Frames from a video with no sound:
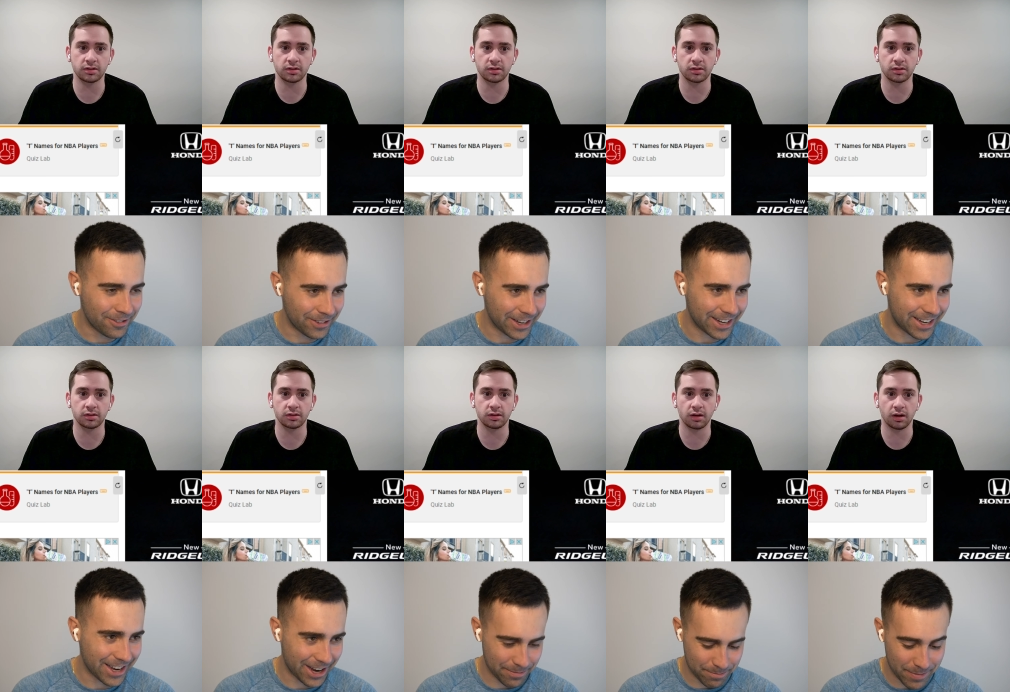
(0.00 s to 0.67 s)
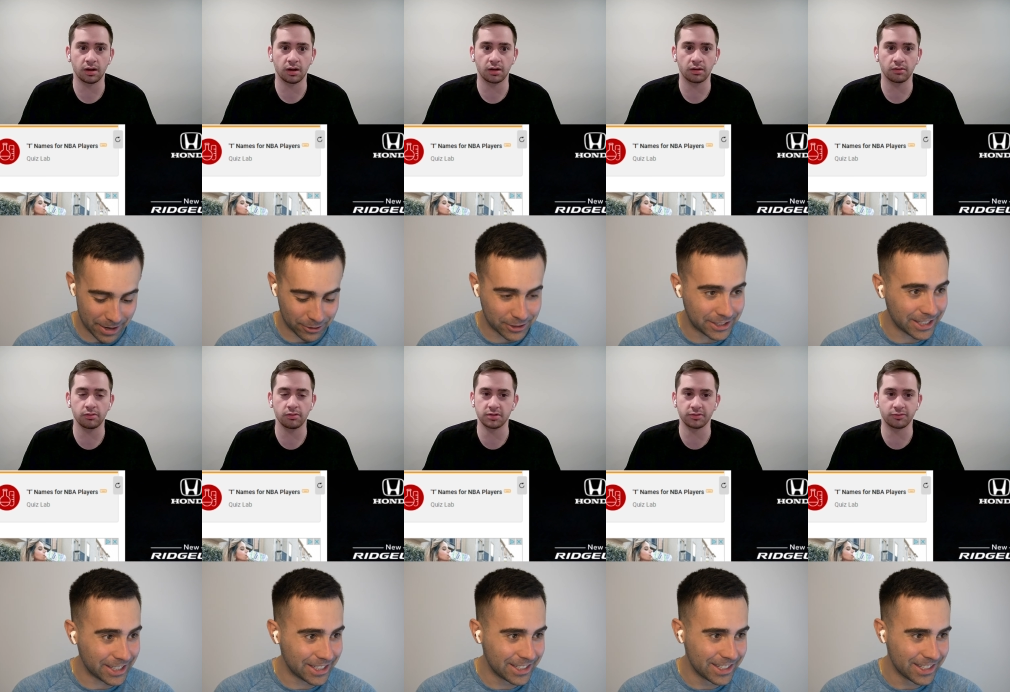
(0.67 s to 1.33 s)
Speaker 1: Oh my God, uh,
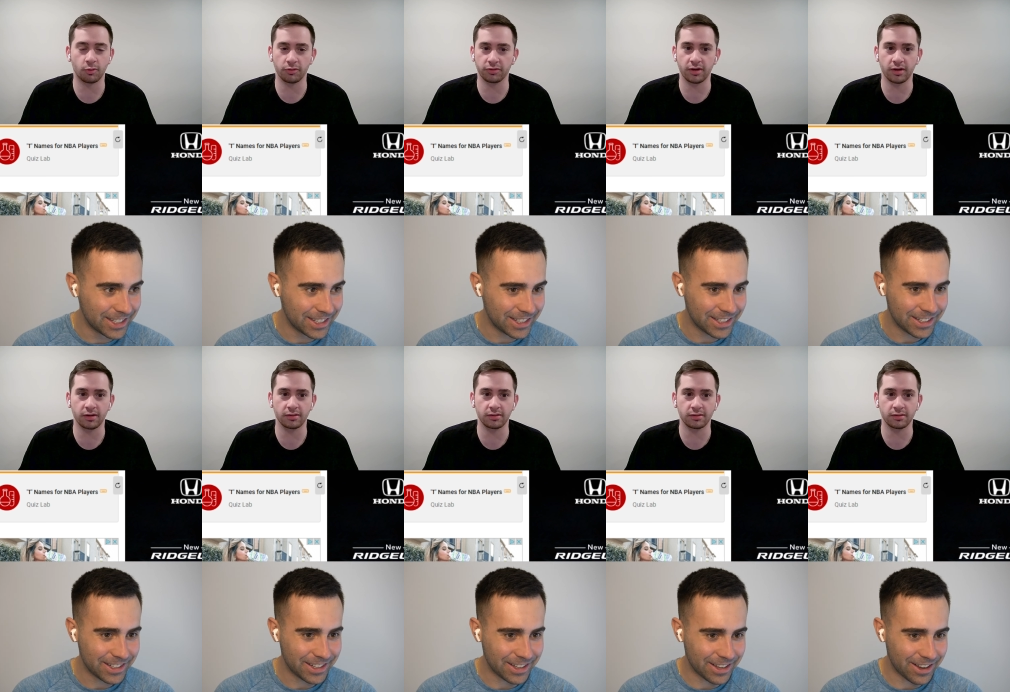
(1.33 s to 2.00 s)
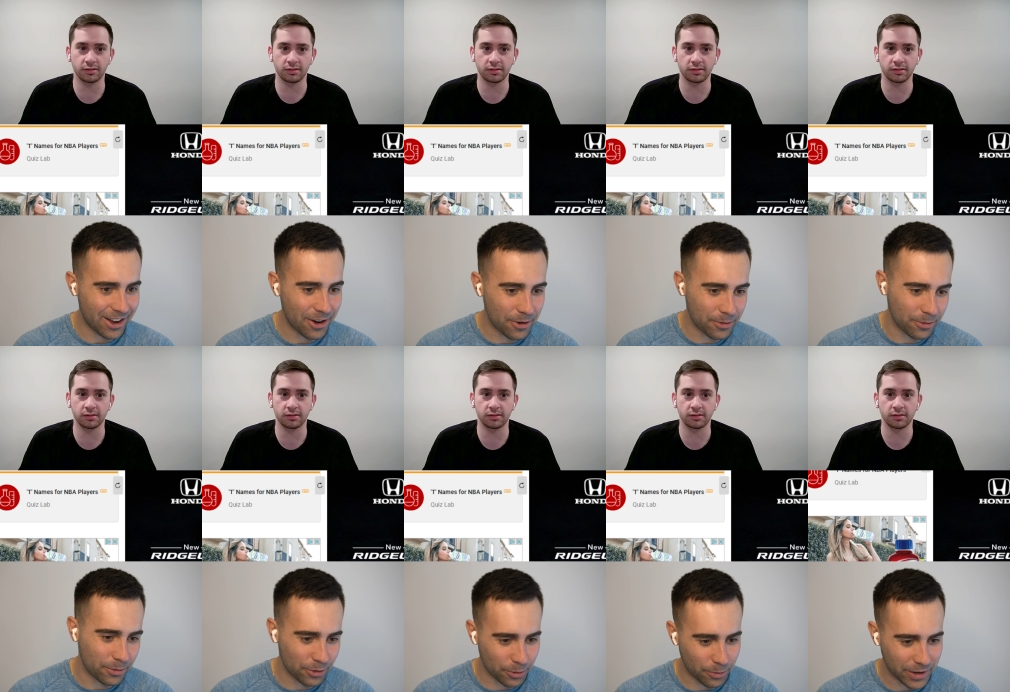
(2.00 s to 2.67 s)
Melton. The
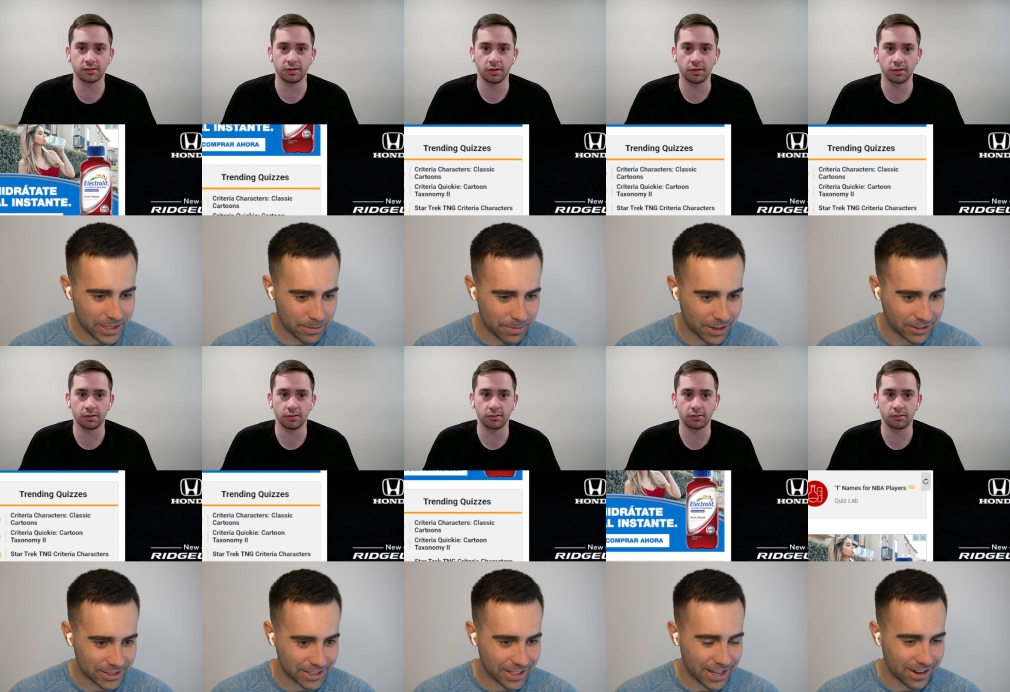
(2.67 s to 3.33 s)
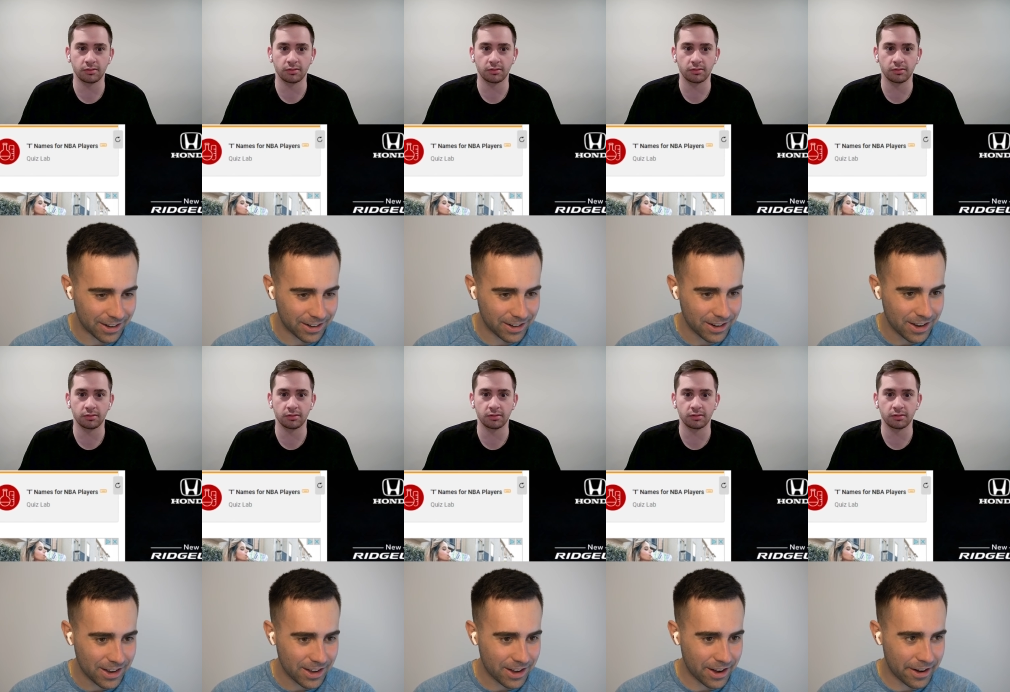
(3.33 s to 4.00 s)
oh, there was a Melton there.
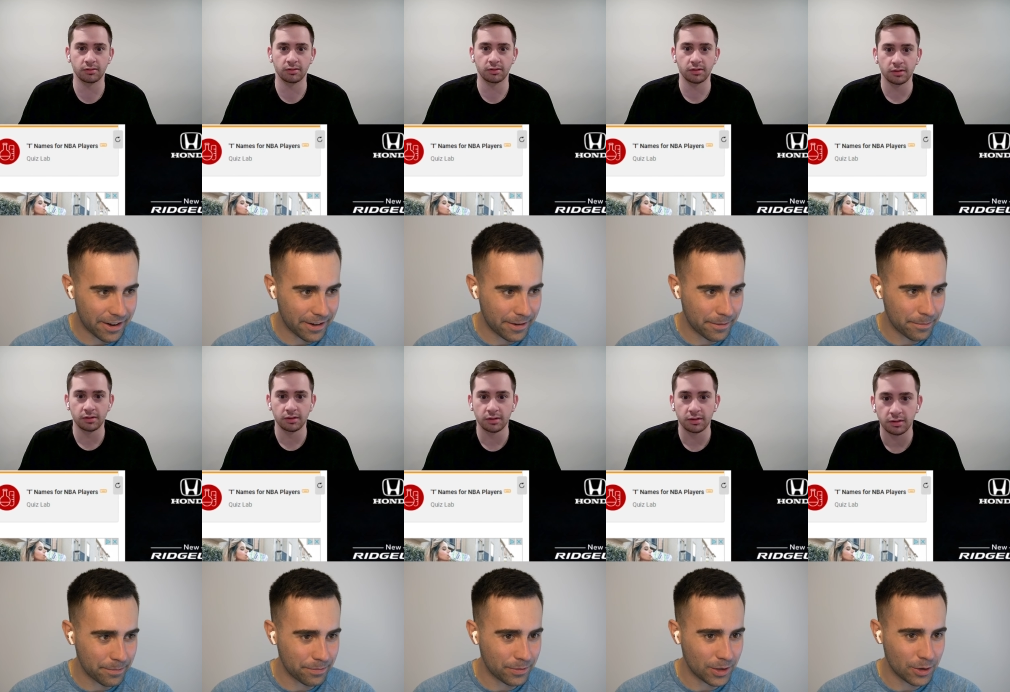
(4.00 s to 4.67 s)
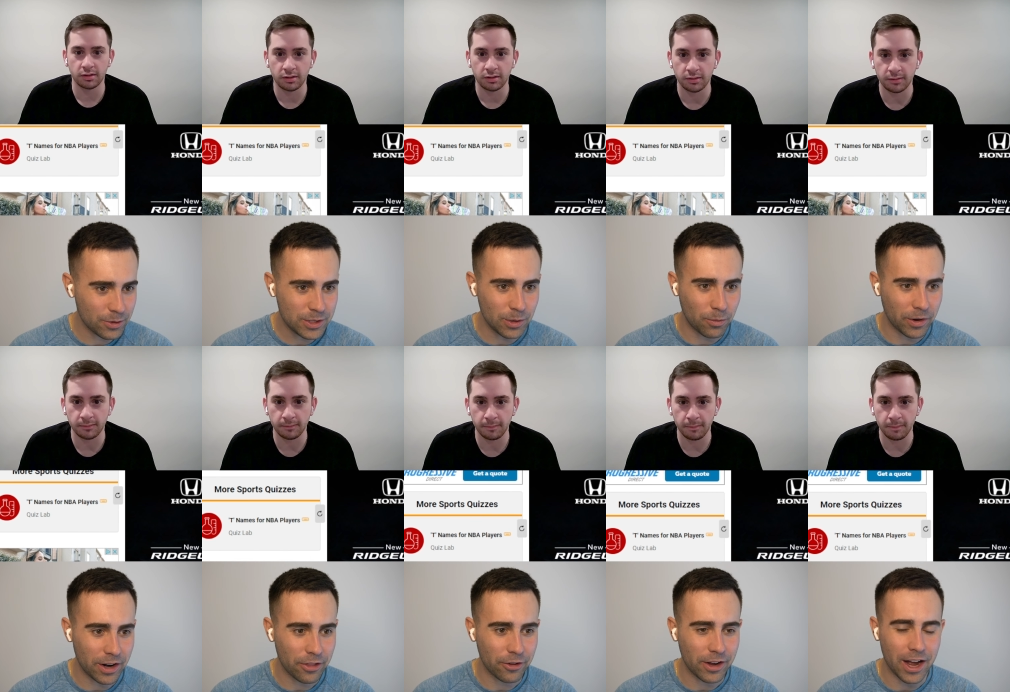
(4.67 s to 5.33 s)
Um, who's the
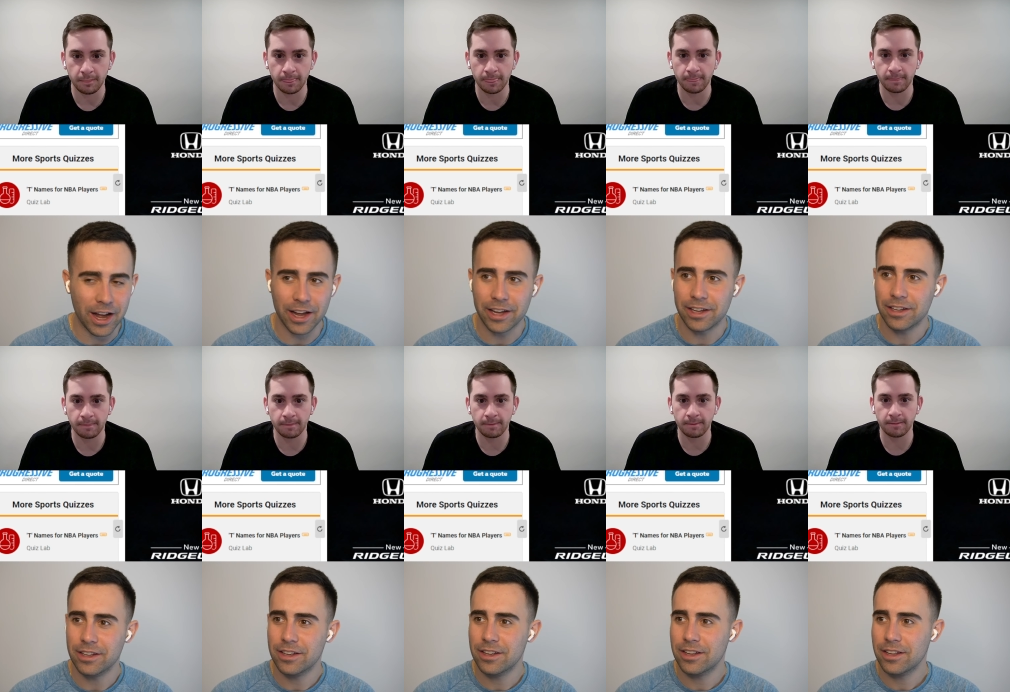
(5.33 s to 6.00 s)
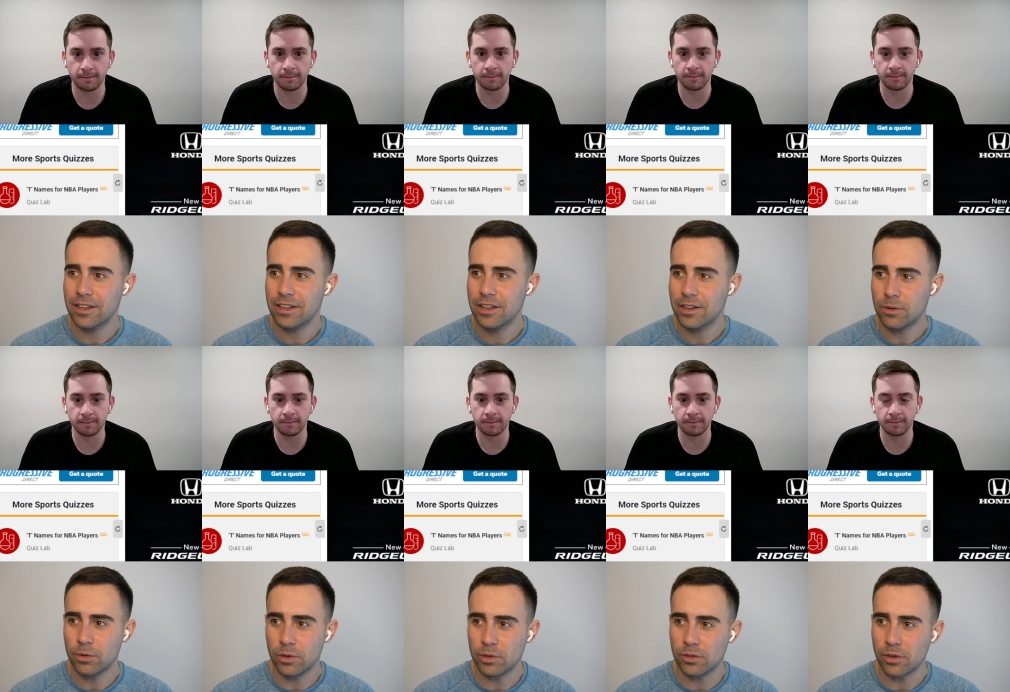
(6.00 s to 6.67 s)
one other guy?
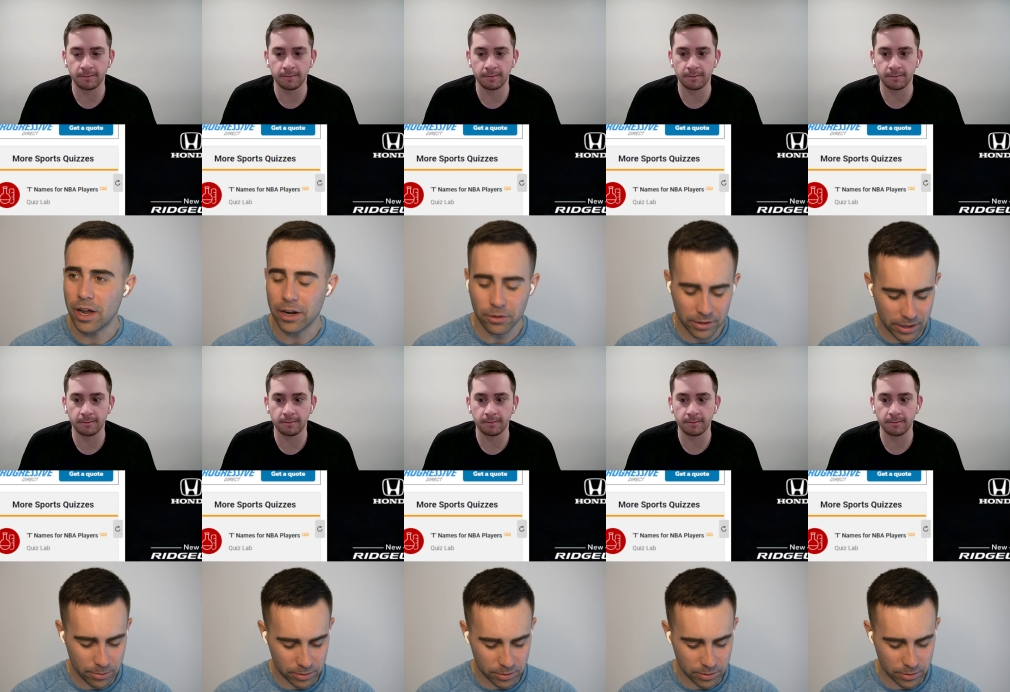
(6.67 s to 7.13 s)
Well, I don't